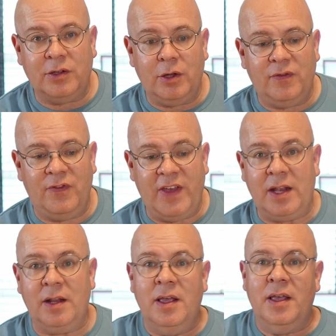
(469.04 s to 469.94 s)
good
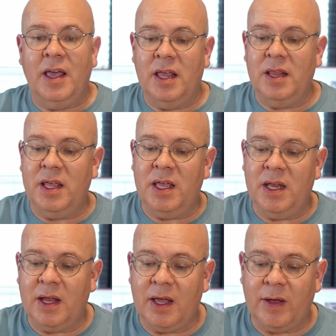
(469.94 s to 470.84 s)
fit. And
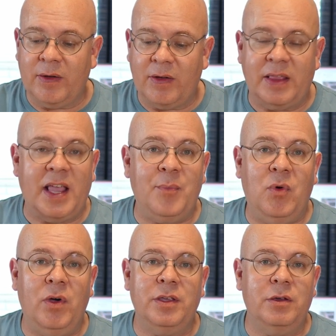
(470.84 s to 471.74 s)
then at that
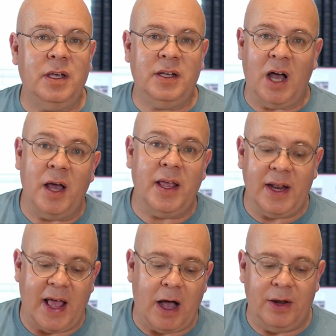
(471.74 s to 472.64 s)
point you could cut
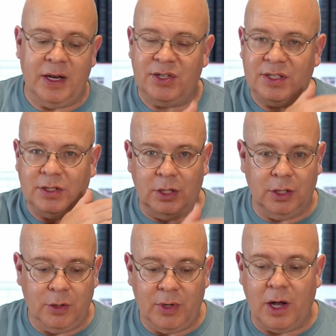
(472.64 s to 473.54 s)
it out and just
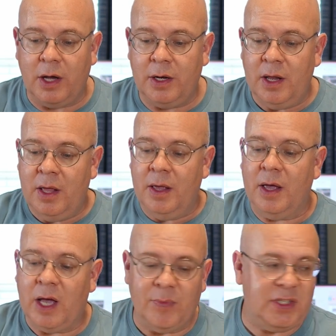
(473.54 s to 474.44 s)
glue it on,
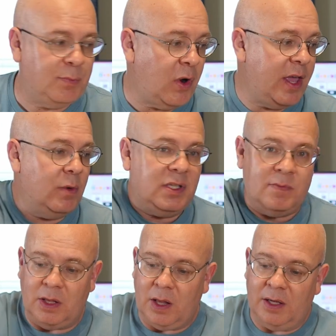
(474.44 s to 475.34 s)
spray it with
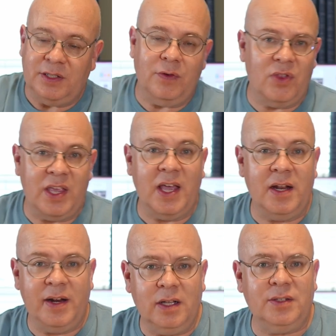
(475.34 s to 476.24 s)
some gloss over the end,
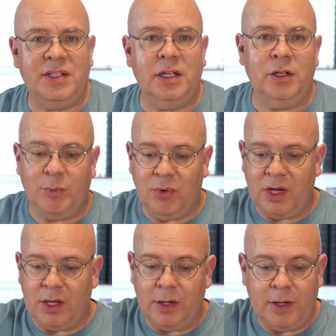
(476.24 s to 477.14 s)
and it'll still look
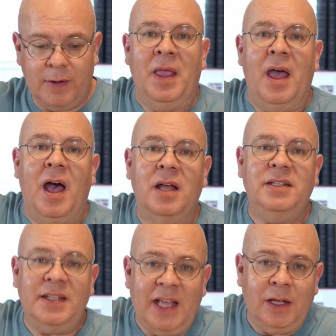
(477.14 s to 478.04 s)
pretty good. A
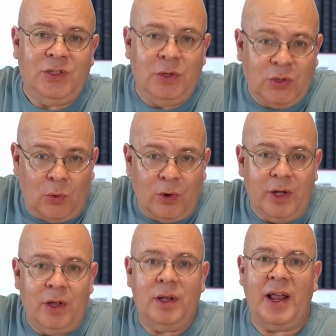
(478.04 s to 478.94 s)
detailed
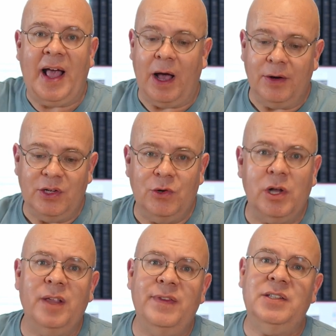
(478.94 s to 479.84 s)
tutorial on how to do
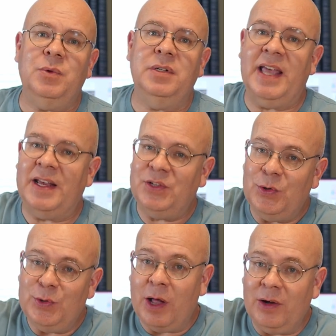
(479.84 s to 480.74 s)
all of this would take
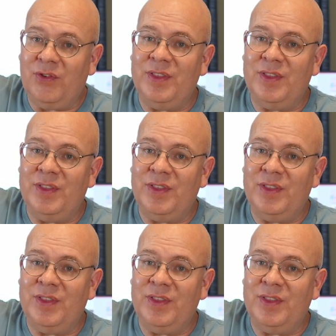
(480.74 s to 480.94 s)
too long for